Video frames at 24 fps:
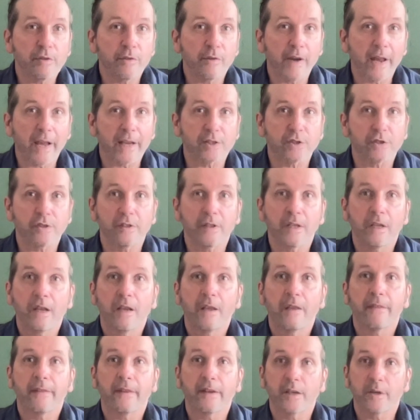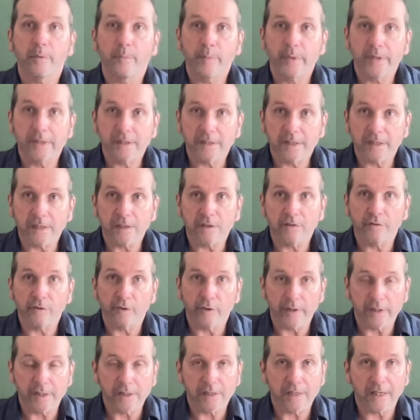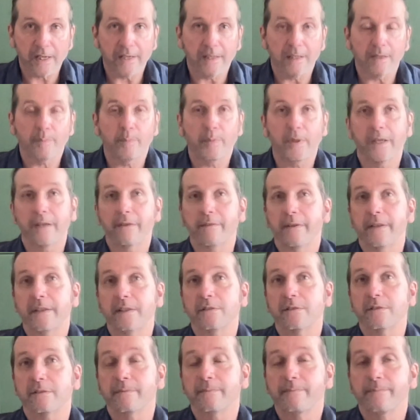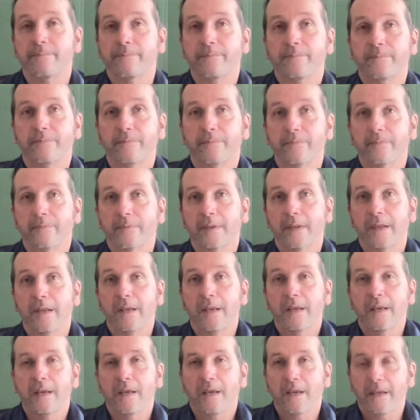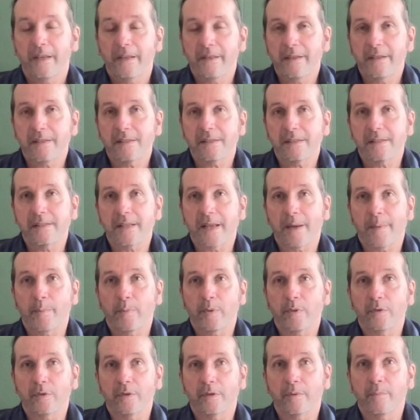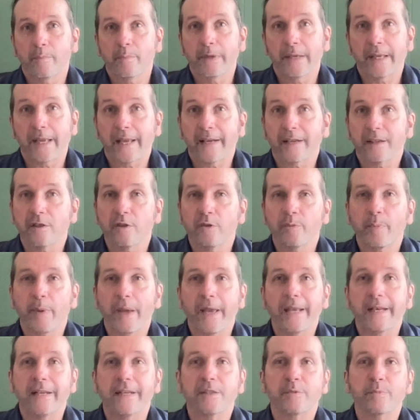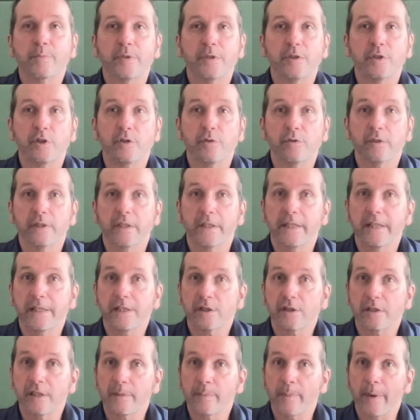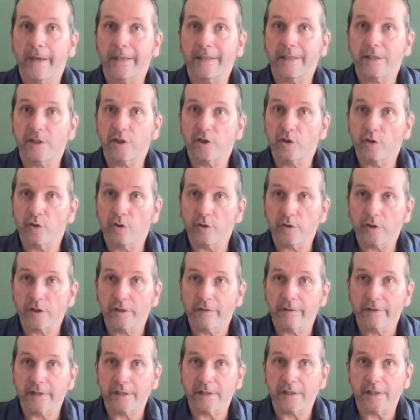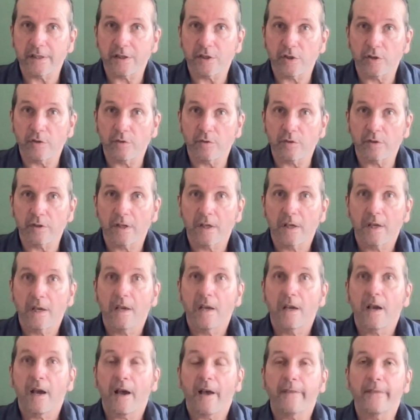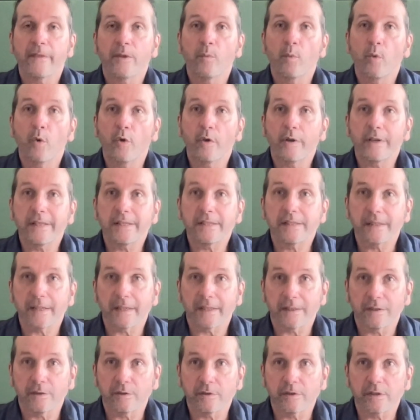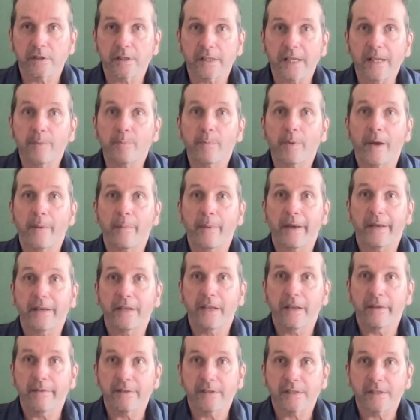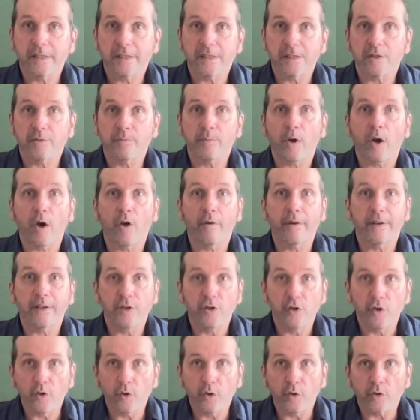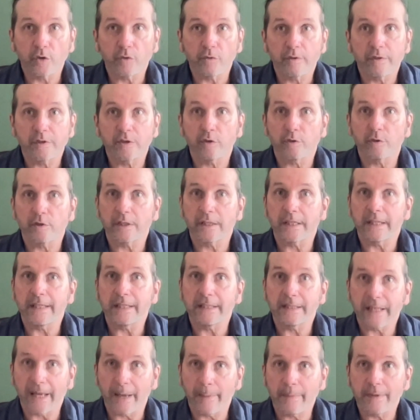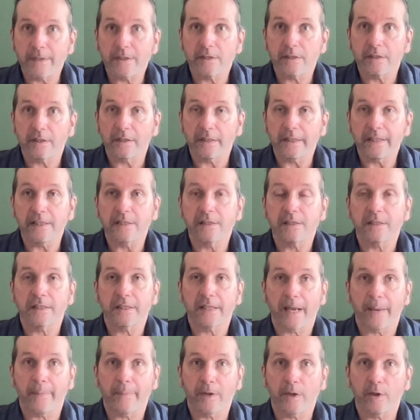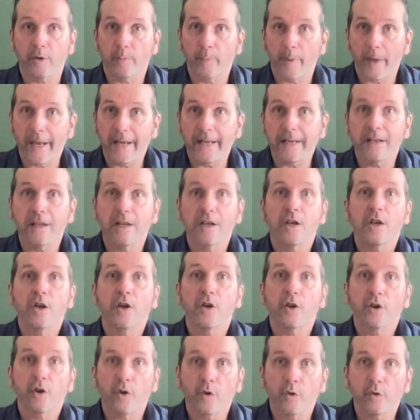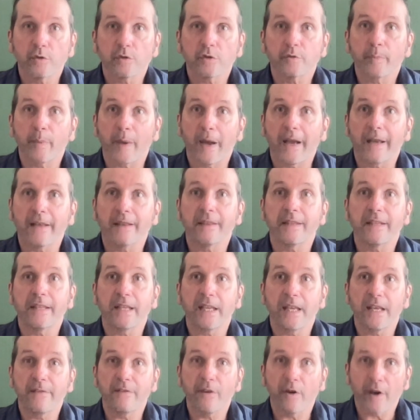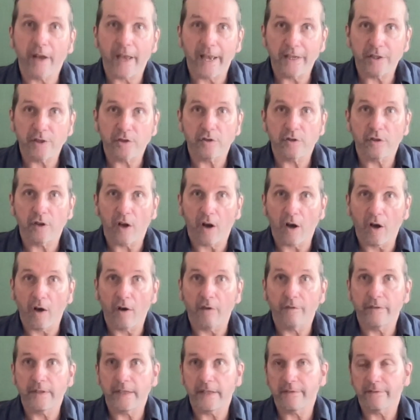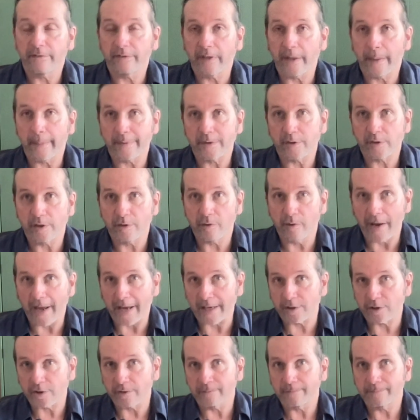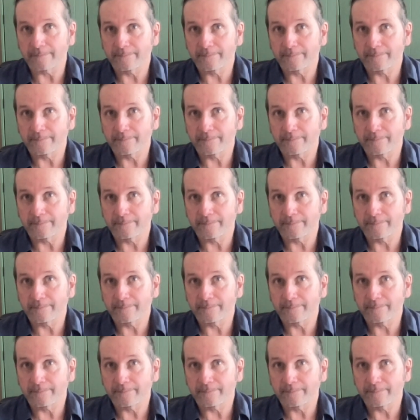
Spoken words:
reaction that can persist for extended periods. In this example, mechanical pain is produced initially by distortion of the tissues, and the warning signals sent by my nervous system are ignored, resulting in damage that leads to chemical pain caused by the evocation of the inflammatory reaction.